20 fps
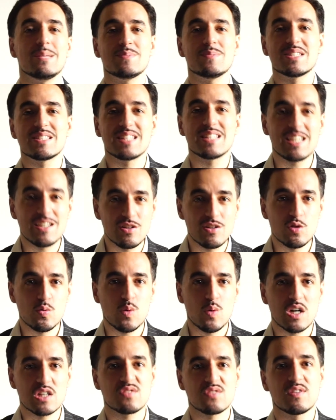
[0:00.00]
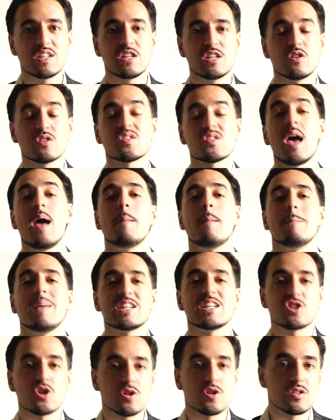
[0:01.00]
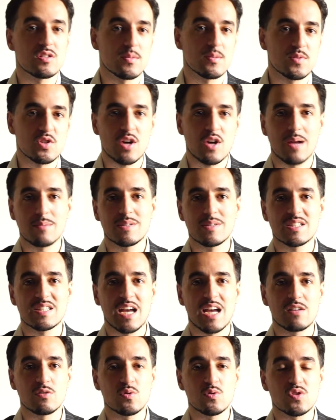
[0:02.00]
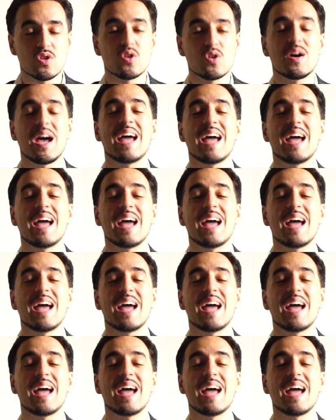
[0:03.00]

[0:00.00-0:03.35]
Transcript: seeing new watch videos, make sure you subscribe to Shaluso